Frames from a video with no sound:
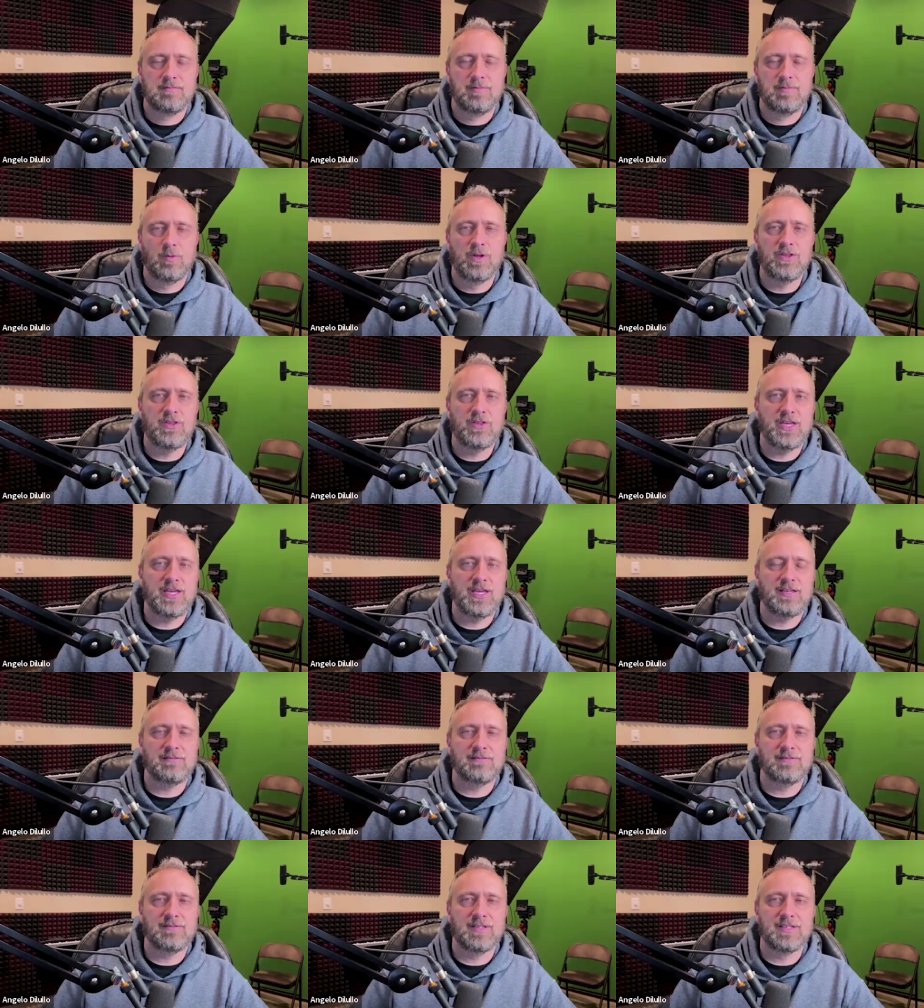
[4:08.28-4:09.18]
But one
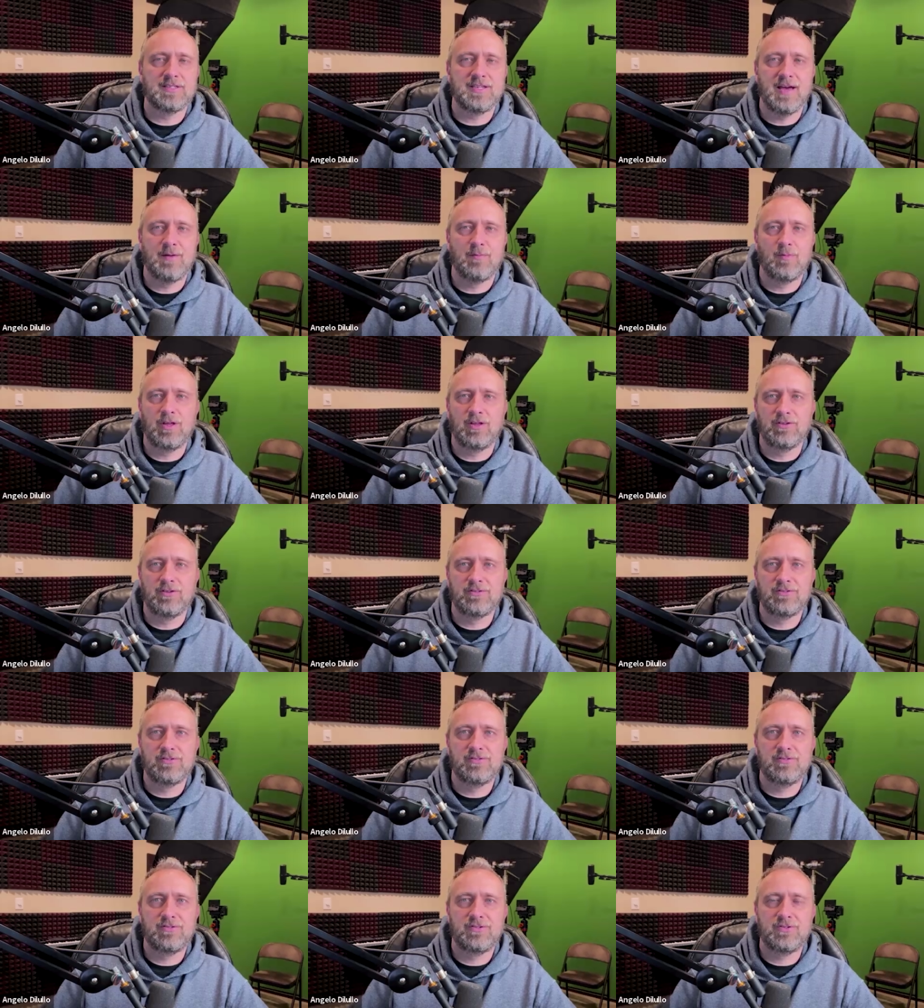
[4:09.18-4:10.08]
thing that's damn well
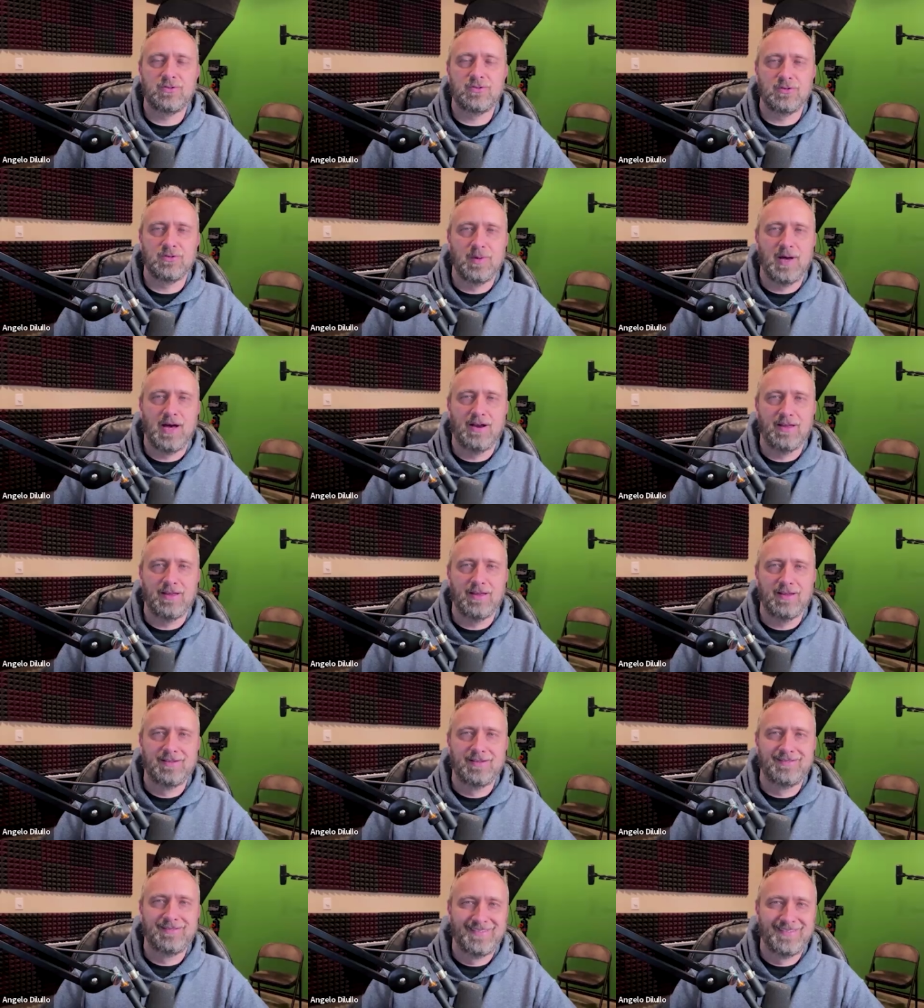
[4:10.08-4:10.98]
true about
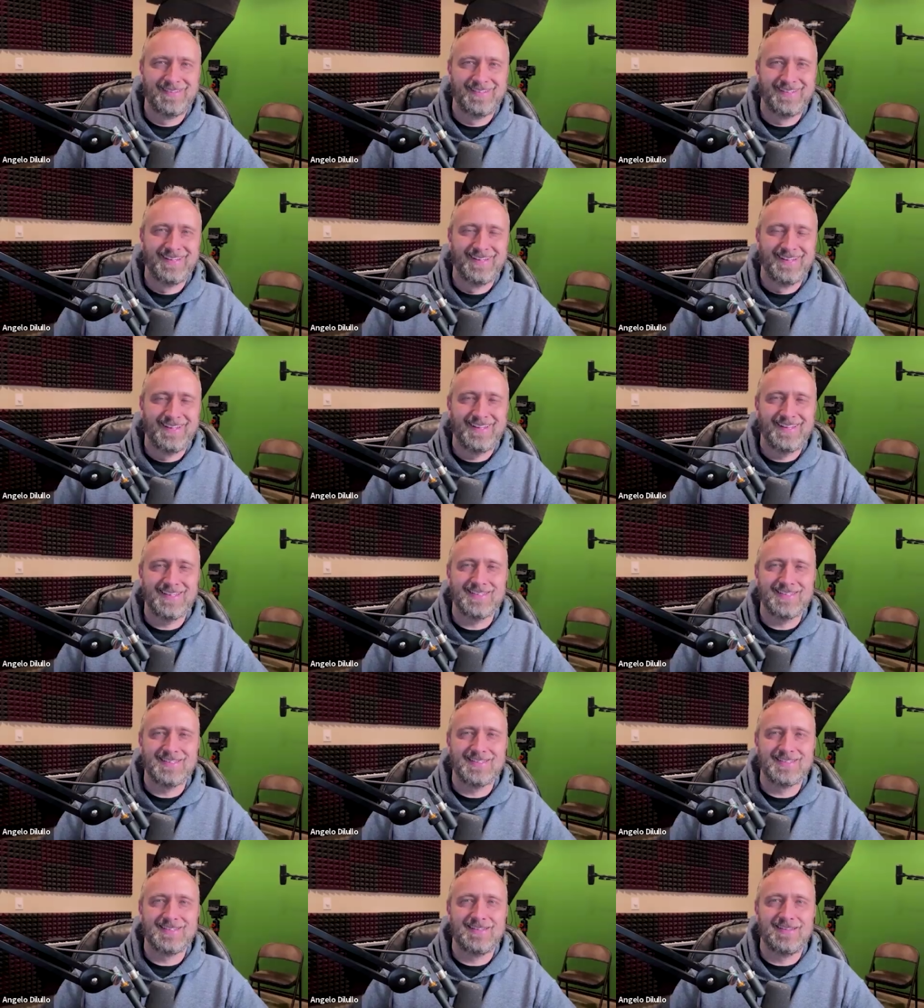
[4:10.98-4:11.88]
it is
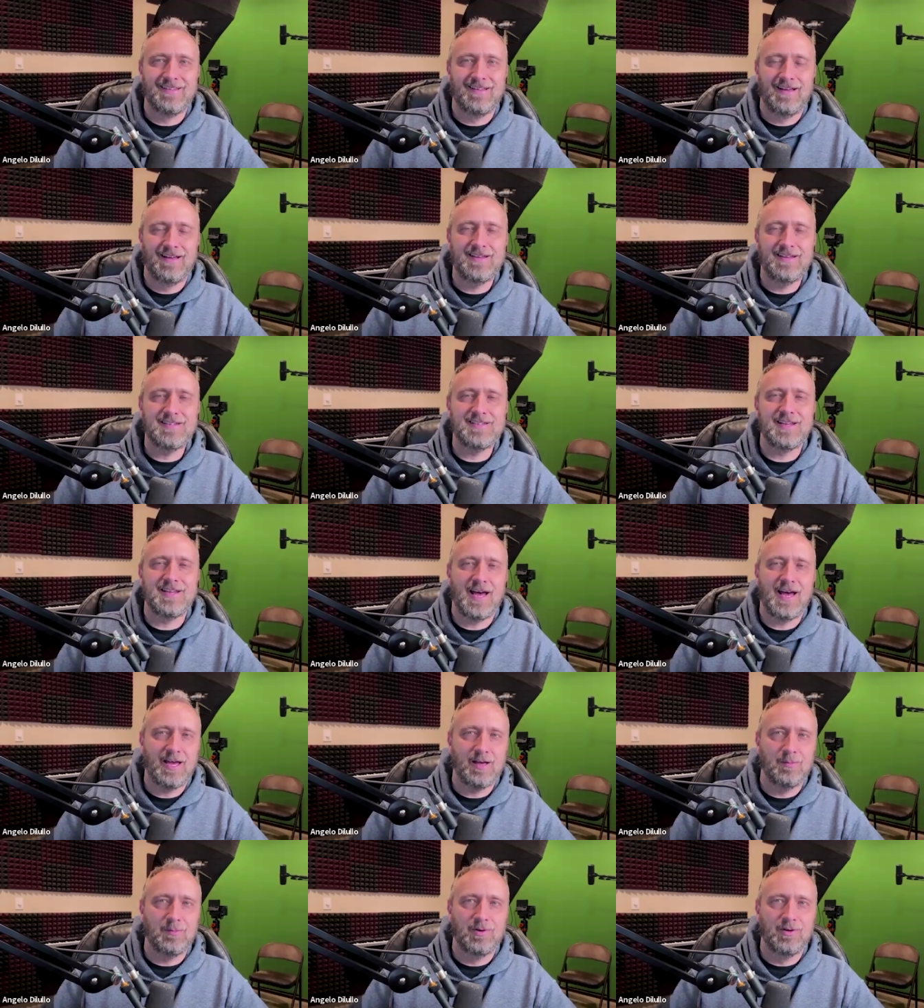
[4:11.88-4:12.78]
it's
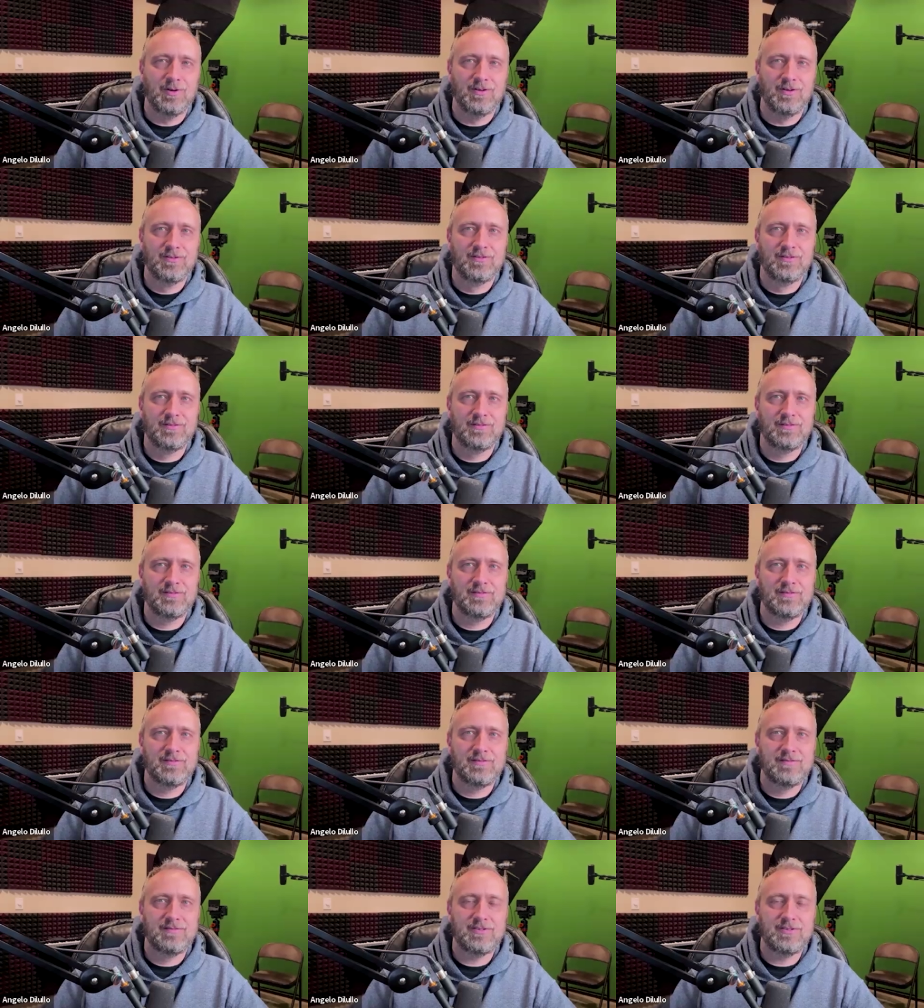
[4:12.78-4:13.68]
undeniable
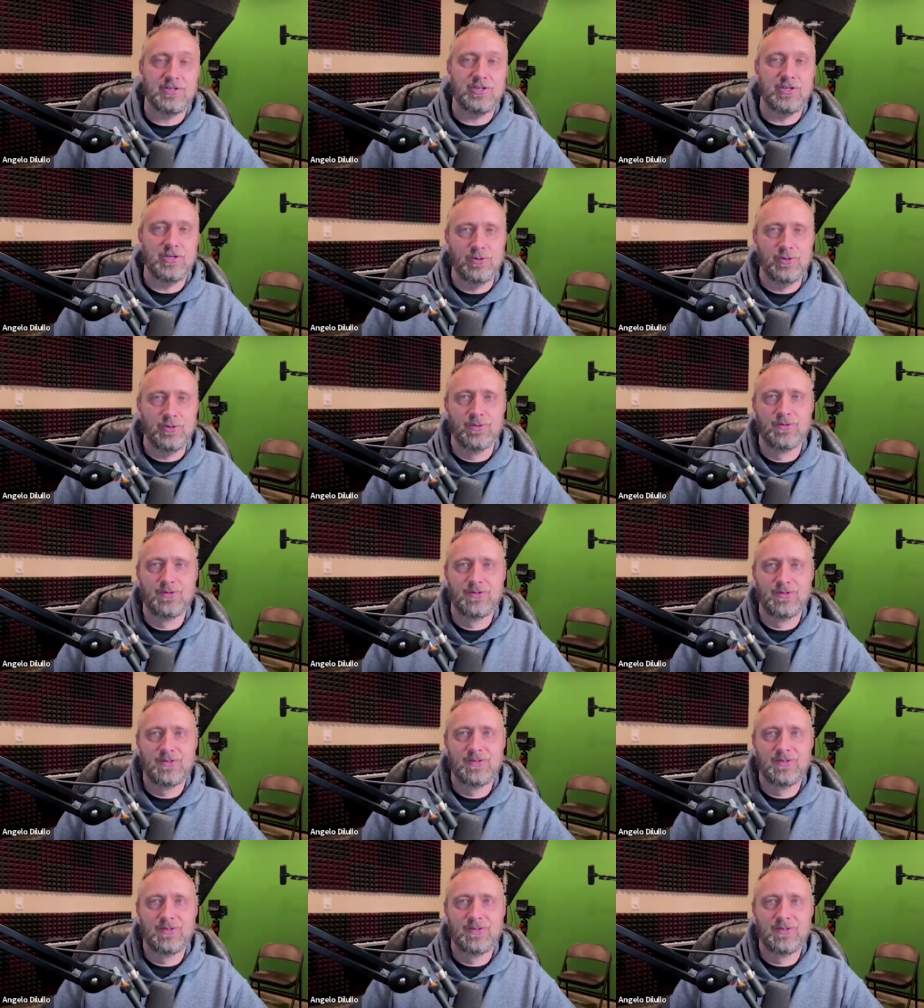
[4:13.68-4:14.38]
to you.